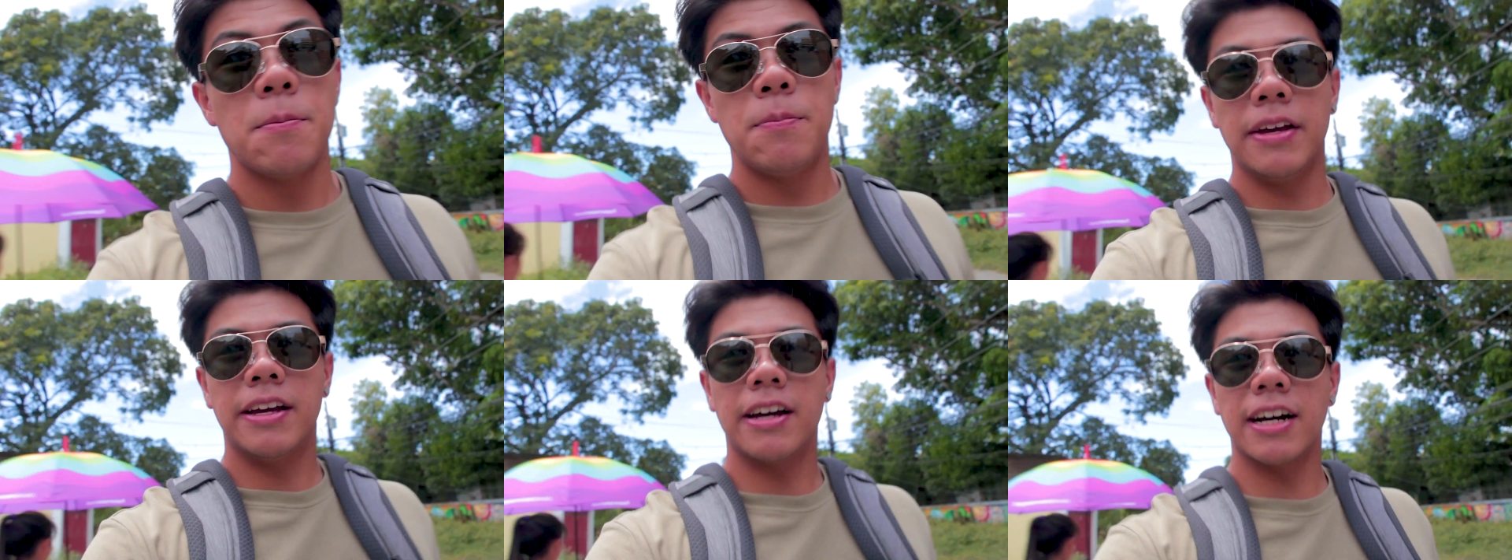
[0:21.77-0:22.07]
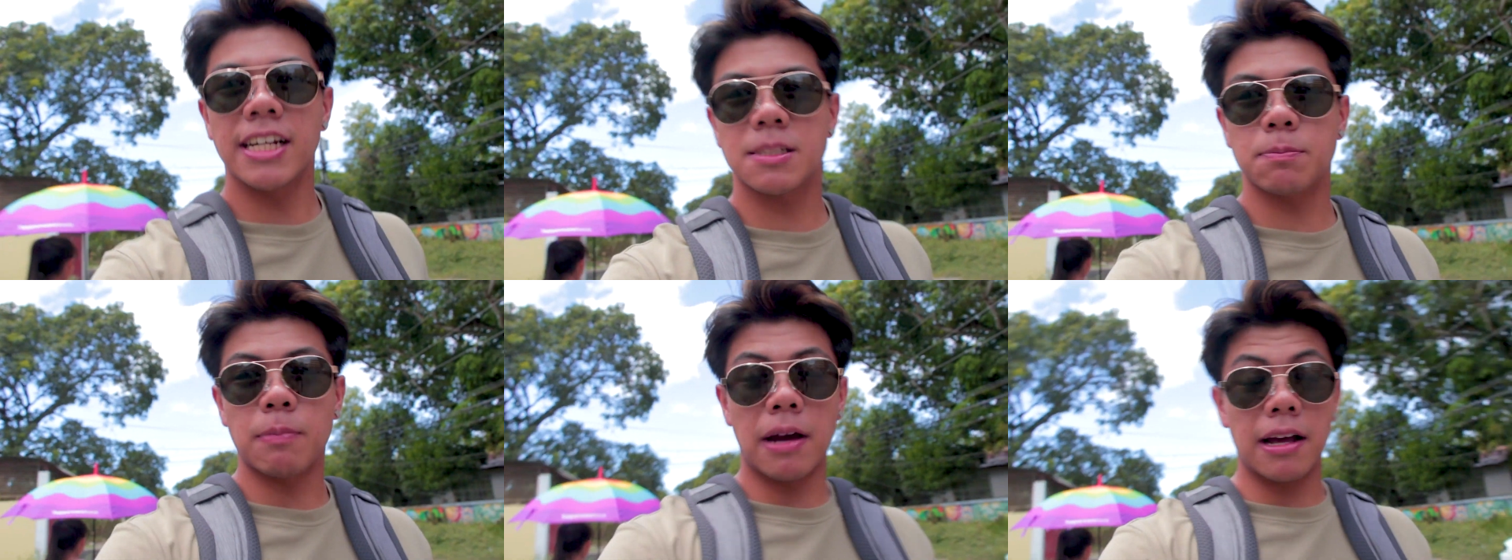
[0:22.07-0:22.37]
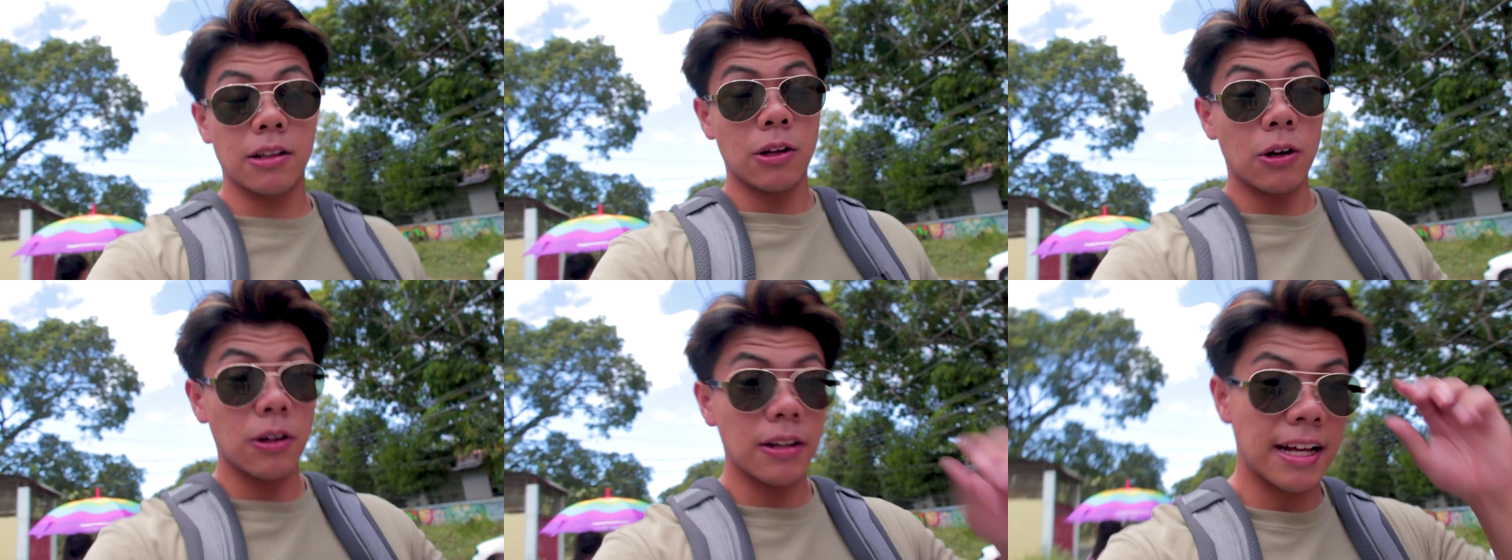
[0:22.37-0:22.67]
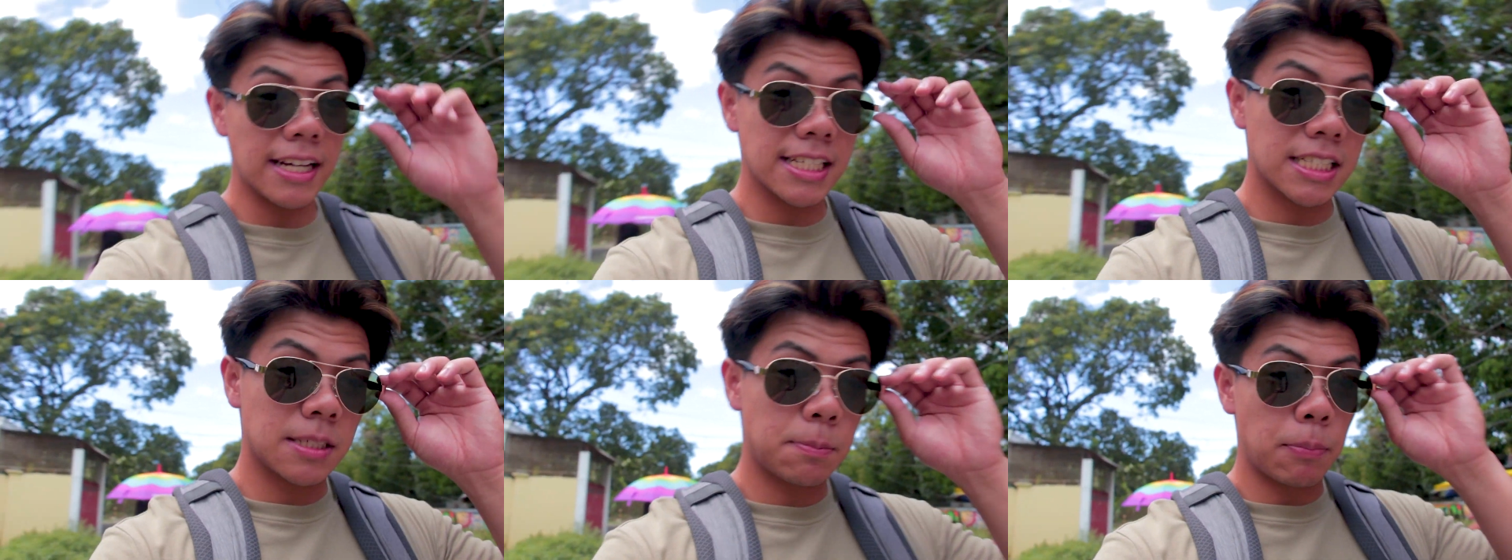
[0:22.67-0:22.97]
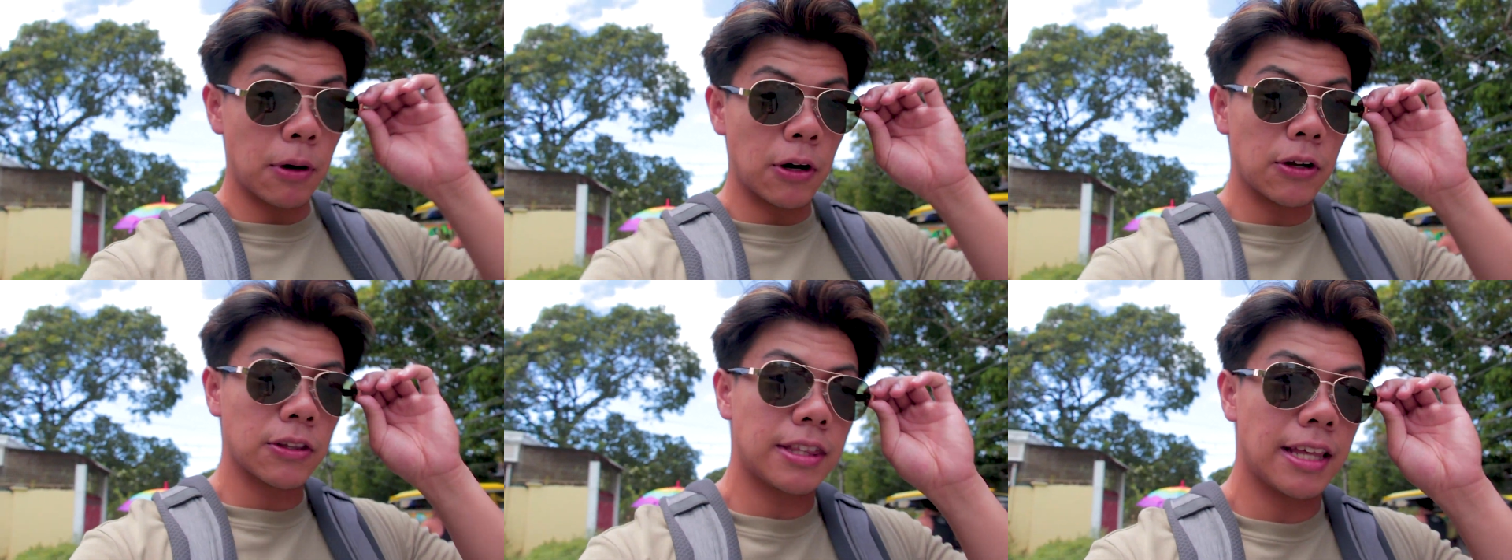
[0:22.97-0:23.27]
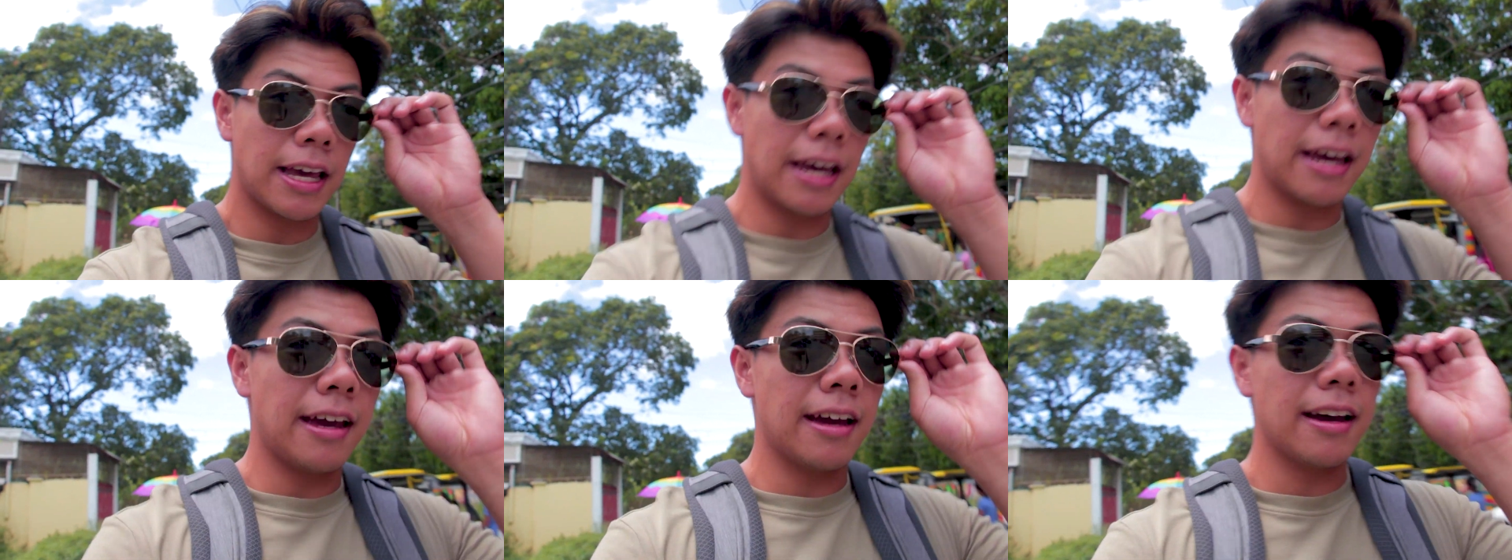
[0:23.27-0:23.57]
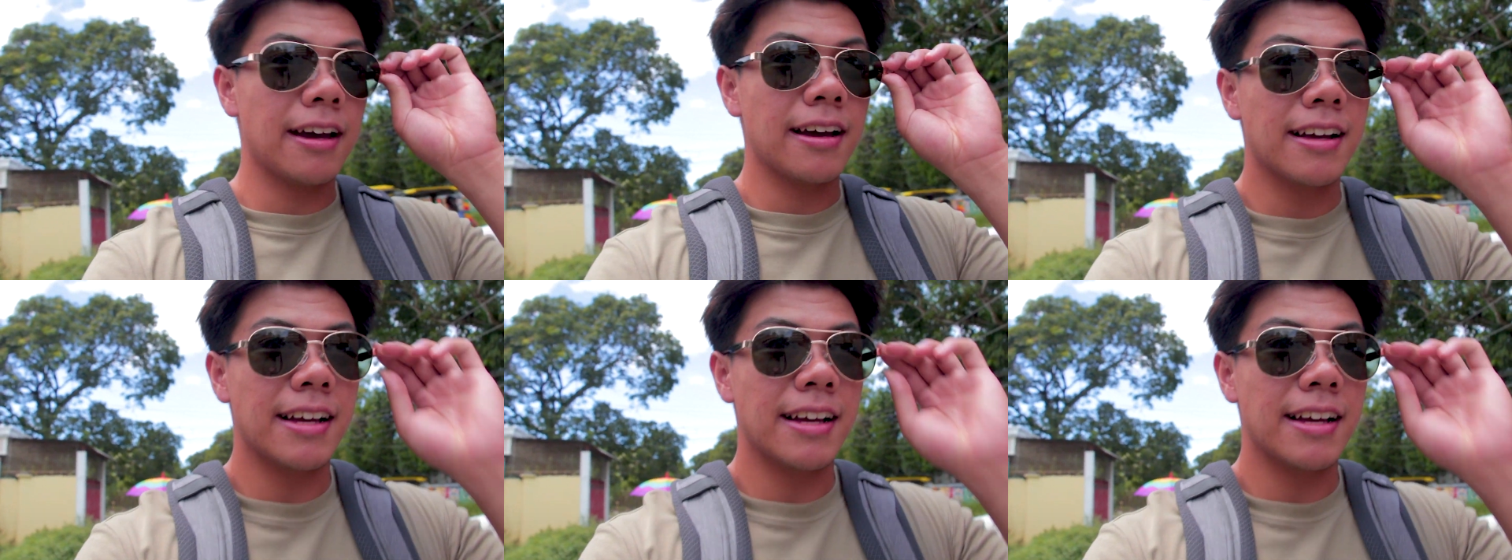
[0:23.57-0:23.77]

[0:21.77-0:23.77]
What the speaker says: because my Lola's birthday